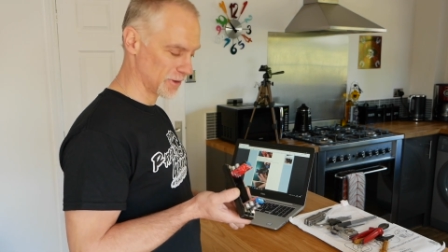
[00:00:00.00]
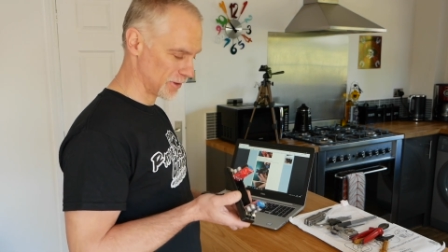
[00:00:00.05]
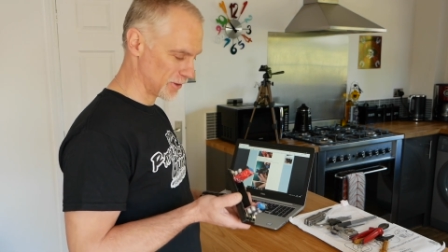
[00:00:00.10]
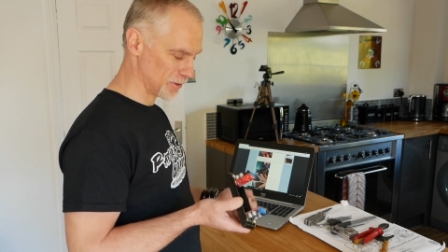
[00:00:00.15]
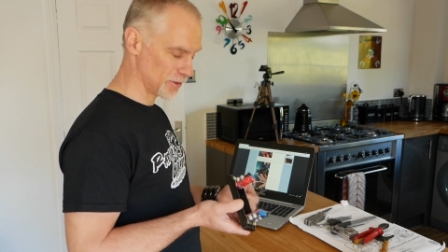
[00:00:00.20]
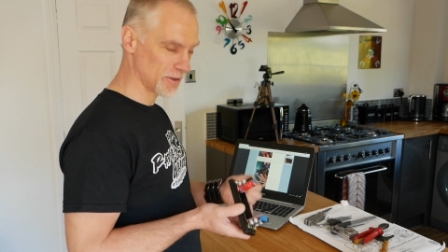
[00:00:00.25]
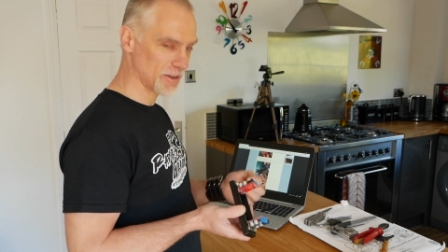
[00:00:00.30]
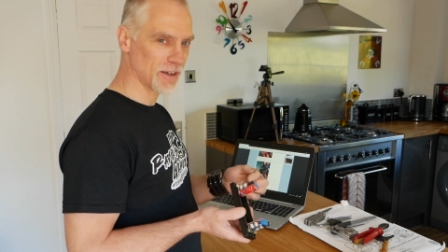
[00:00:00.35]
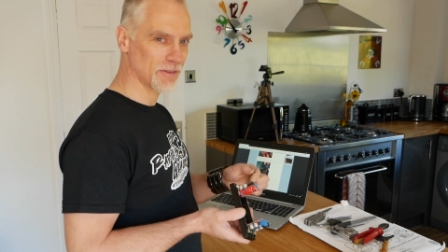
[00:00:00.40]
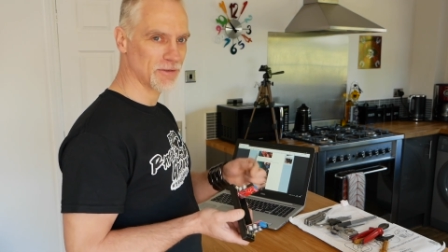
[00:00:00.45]
it
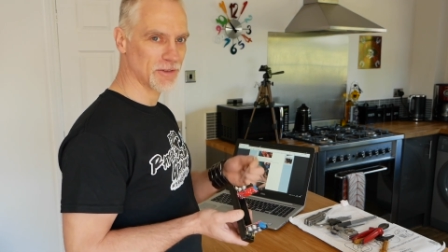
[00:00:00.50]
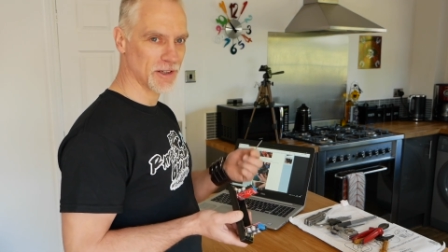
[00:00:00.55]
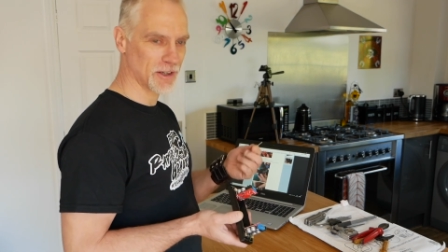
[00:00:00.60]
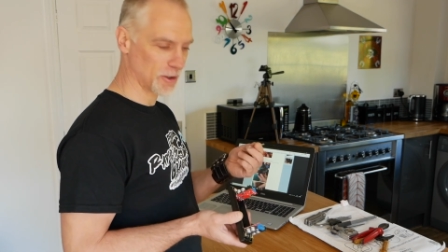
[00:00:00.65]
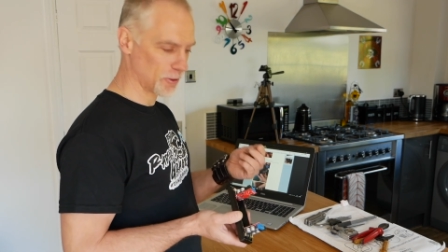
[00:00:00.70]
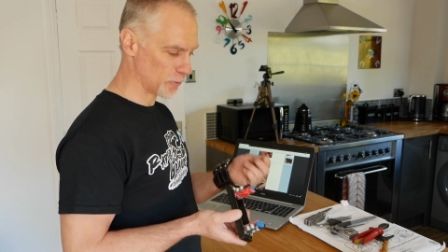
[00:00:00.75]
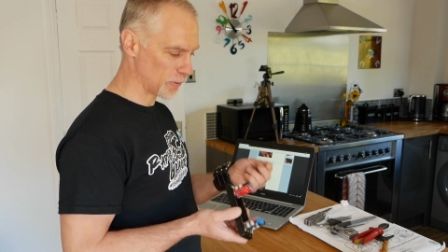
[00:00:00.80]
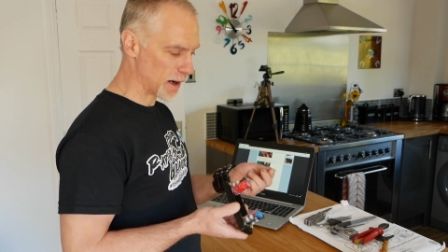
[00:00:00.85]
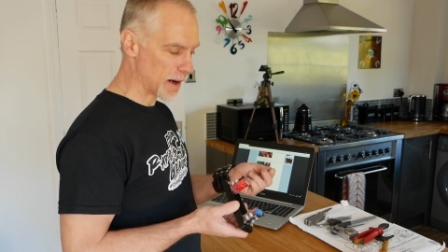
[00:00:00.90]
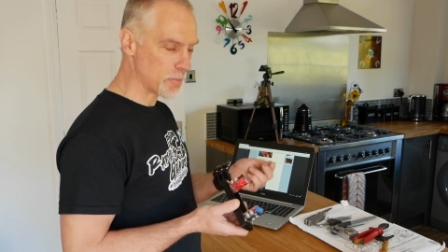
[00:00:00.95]
just gives you
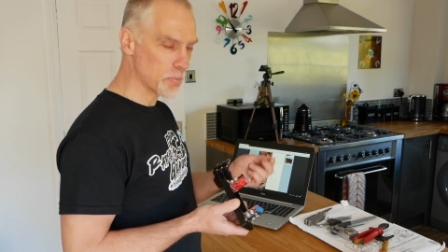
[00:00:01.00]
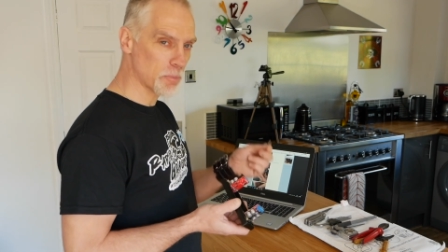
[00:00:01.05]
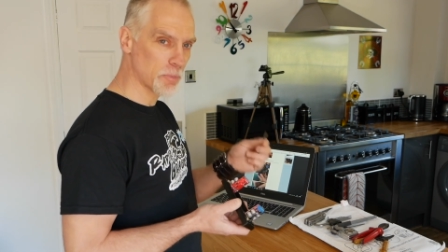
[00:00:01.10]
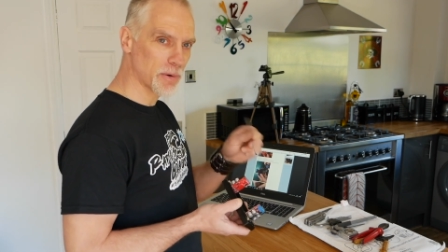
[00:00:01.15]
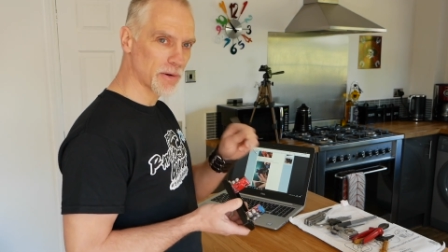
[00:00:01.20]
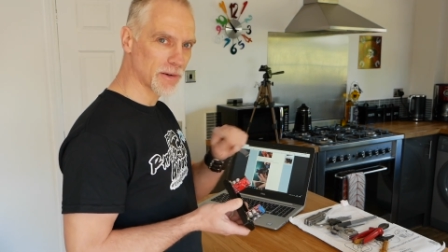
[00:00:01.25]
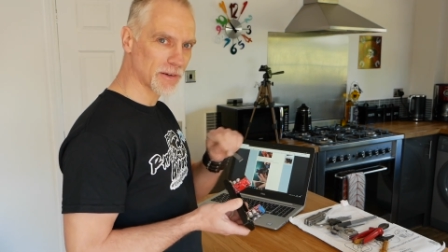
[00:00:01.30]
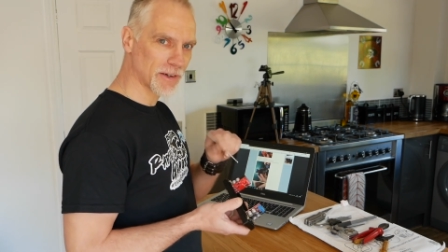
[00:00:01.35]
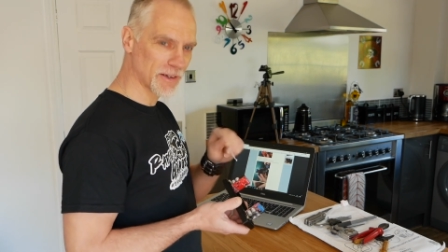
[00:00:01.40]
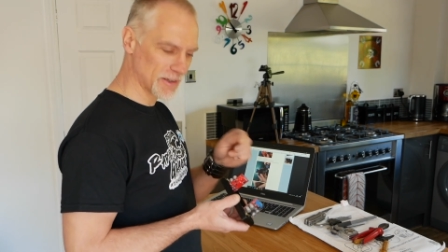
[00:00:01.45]
cramp
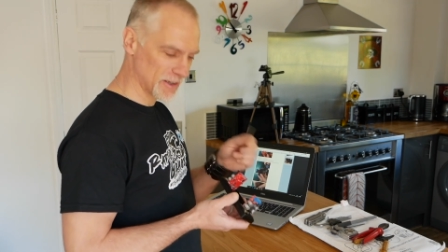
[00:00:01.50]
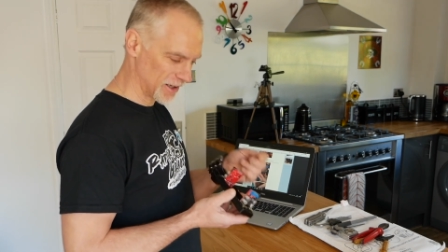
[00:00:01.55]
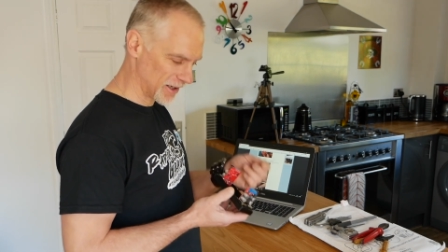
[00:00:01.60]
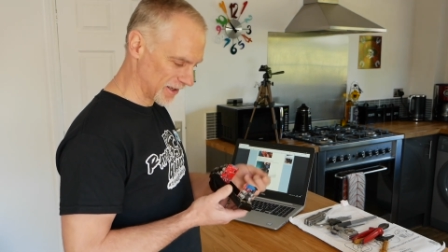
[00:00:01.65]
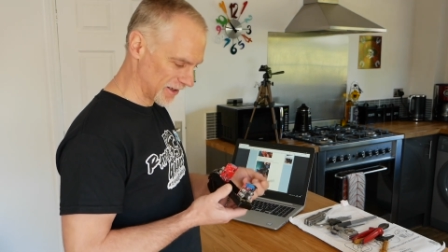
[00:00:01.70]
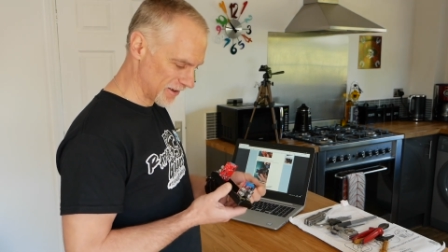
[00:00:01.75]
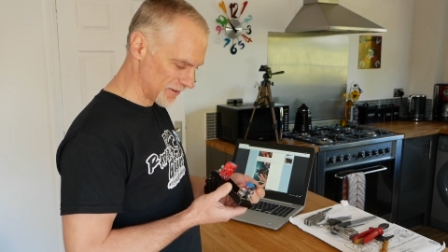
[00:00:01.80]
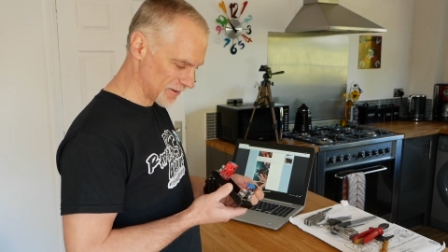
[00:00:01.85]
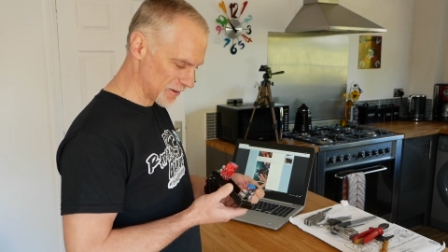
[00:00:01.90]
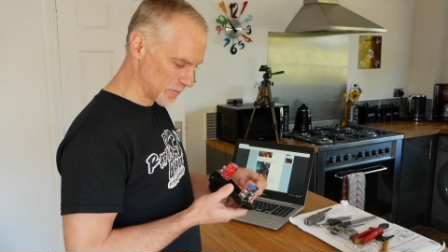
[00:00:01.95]
because you
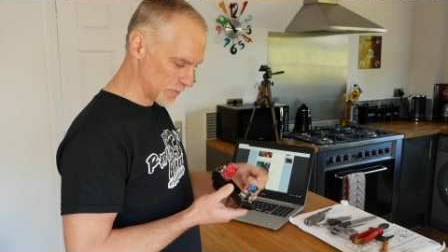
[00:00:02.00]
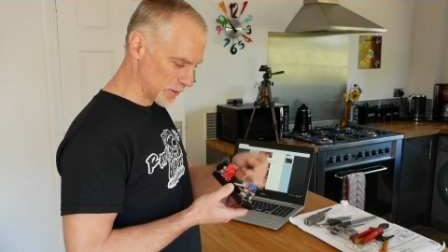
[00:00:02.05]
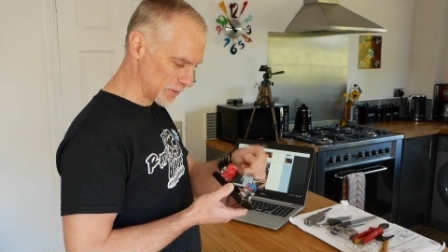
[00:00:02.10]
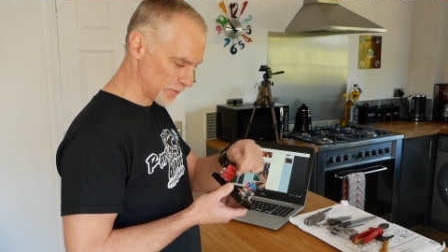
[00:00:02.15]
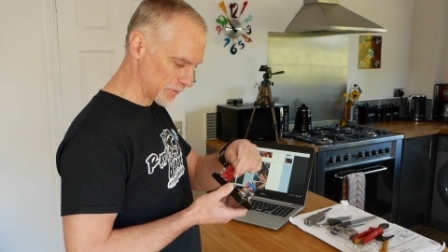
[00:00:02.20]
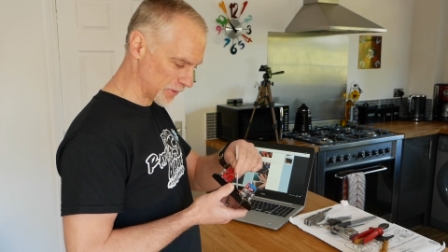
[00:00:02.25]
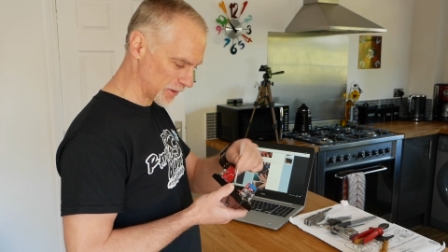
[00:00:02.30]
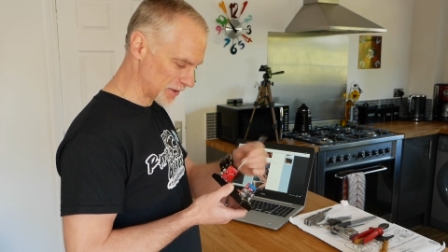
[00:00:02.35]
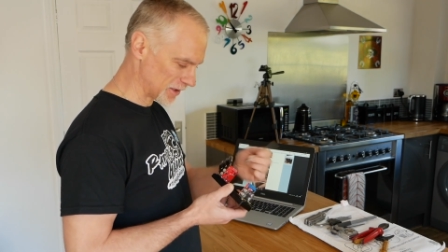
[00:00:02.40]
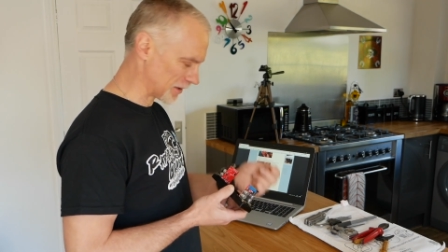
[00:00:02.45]
can only
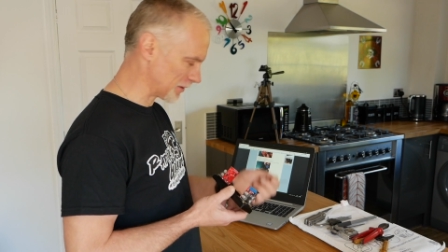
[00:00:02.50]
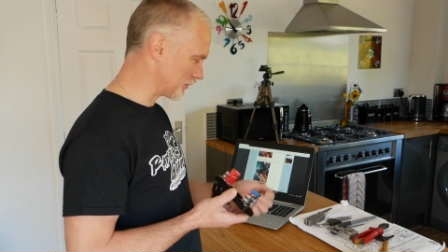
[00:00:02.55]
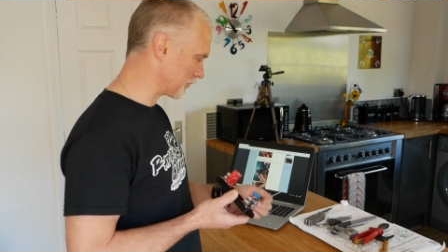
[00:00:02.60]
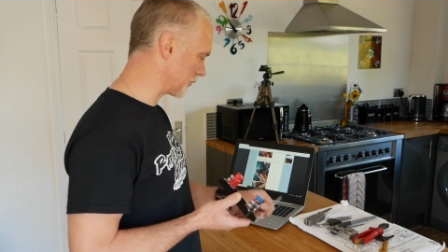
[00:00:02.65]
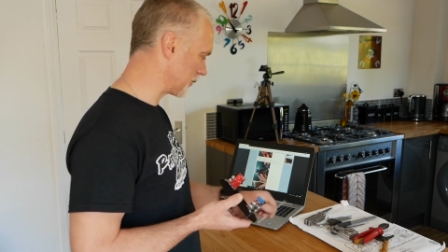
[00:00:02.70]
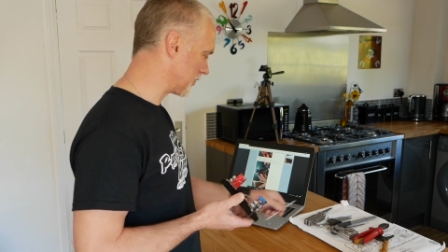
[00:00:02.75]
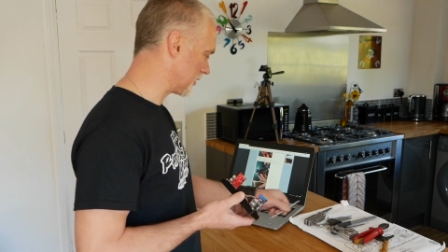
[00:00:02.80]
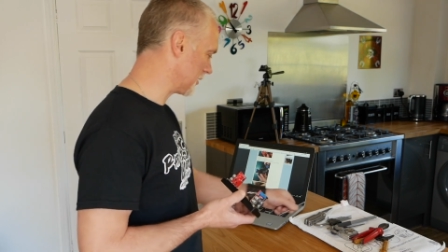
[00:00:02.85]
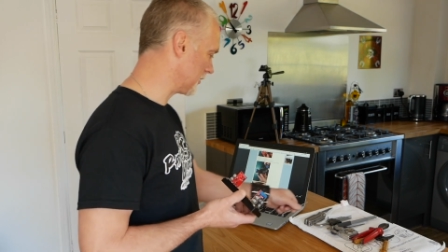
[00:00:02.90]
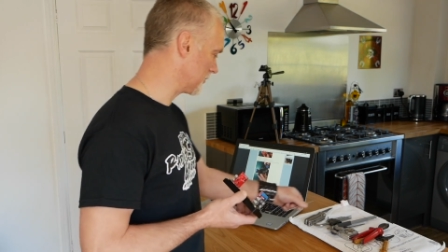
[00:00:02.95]
move it so
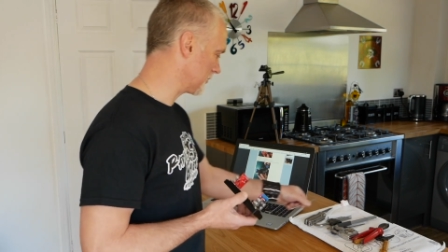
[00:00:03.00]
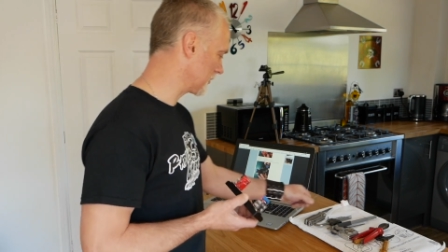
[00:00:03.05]
far.